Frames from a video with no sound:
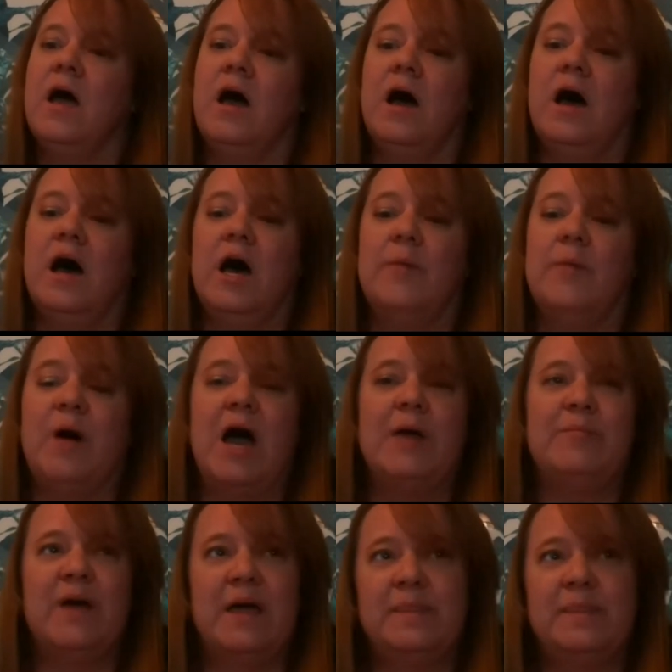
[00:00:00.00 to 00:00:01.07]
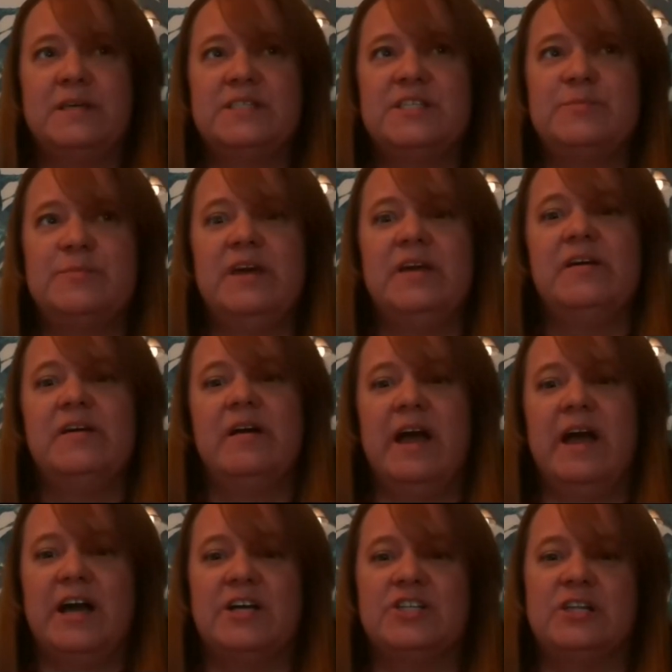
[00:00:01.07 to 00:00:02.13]
Um, I met this speaker
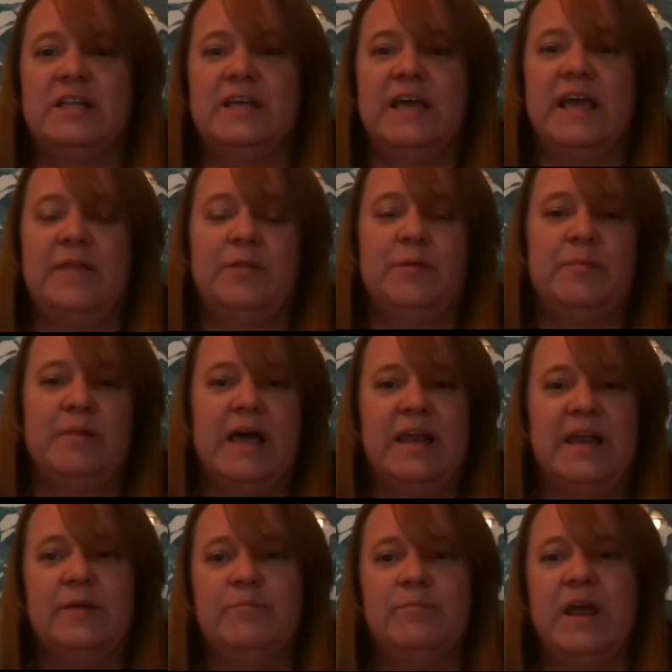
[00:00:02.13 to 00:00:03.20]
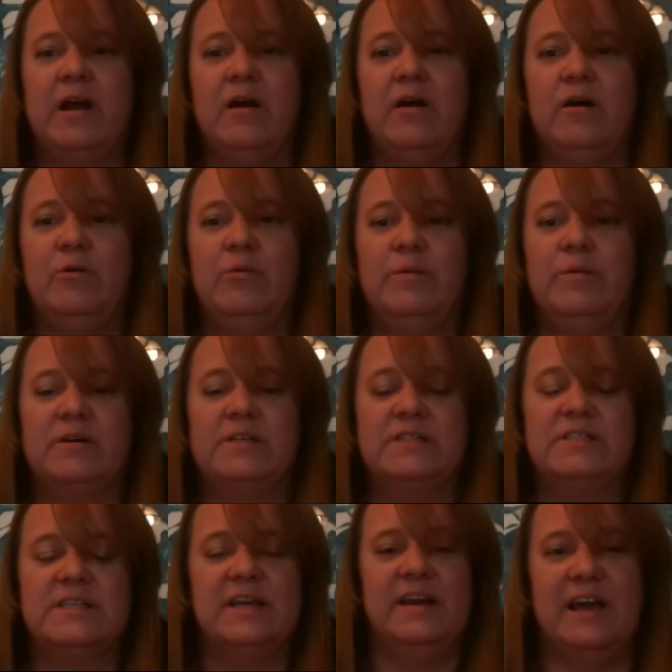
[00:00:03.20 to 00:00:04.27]
actually at the Planet in Peril. We were
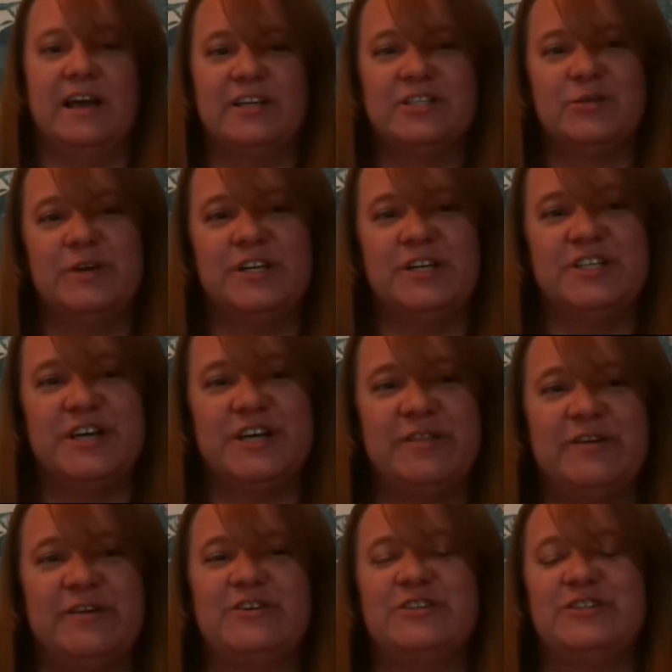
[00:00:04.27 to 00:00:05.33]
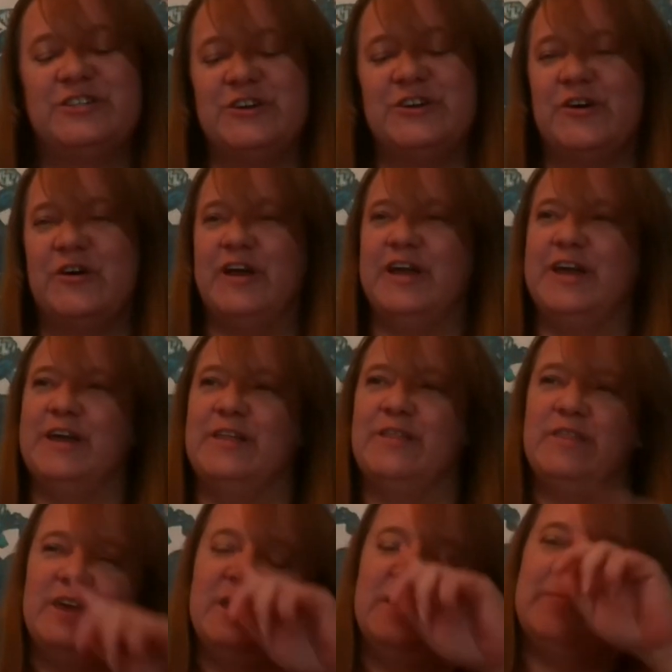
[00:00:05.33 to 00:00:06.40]
sitting next to each other during
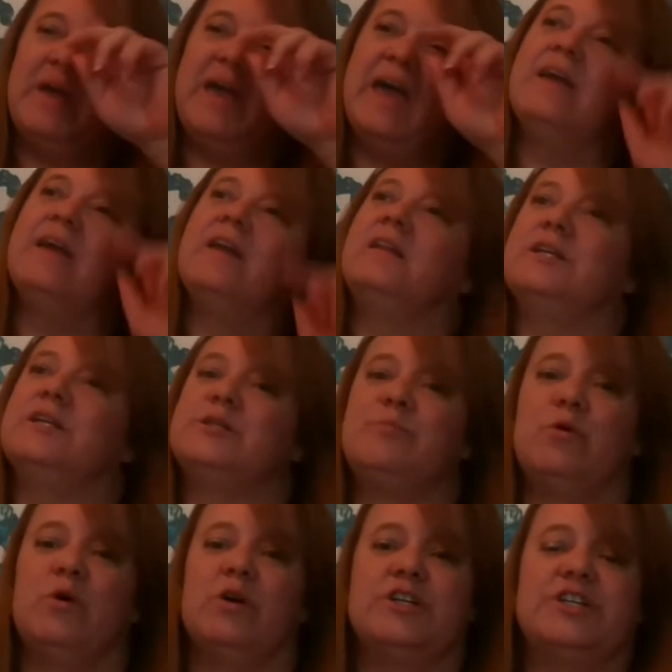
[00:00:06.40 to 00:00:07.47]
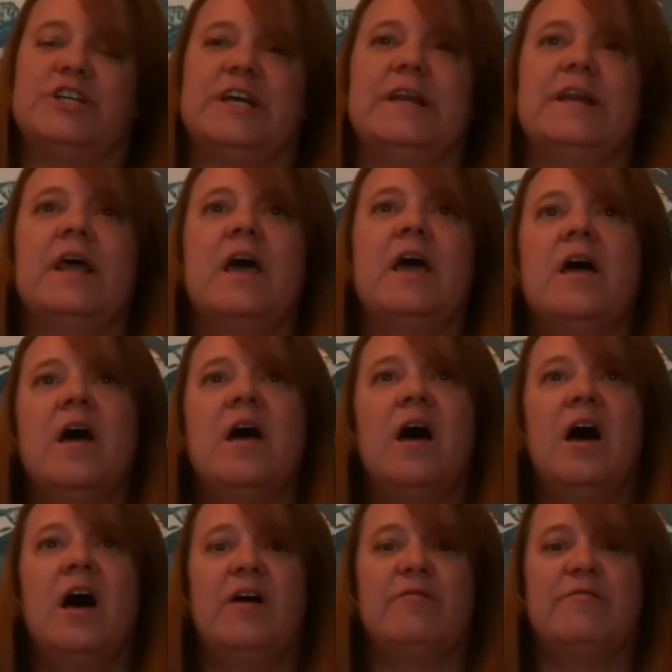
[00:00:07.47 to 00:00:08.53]
the panelist portion
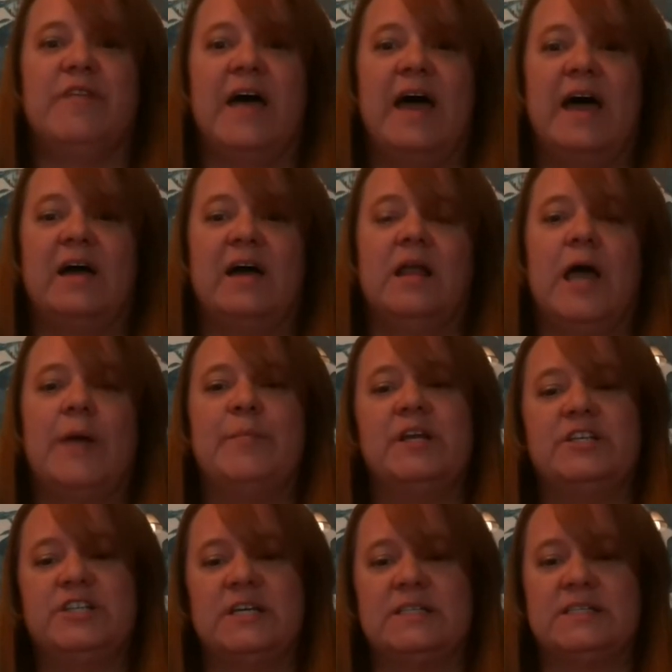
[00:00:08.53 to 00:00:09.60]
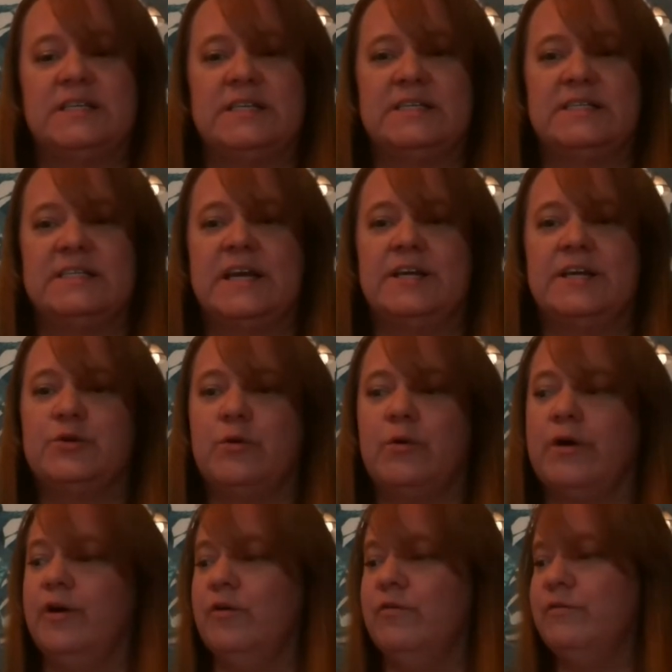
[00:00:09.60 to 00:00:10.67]
of that Climate Justice
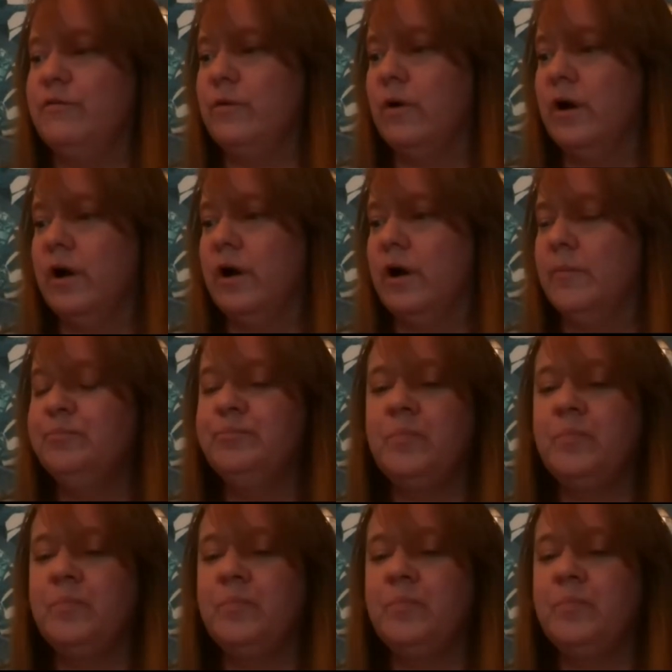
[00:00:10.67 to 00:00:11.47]
Senatorial Forum.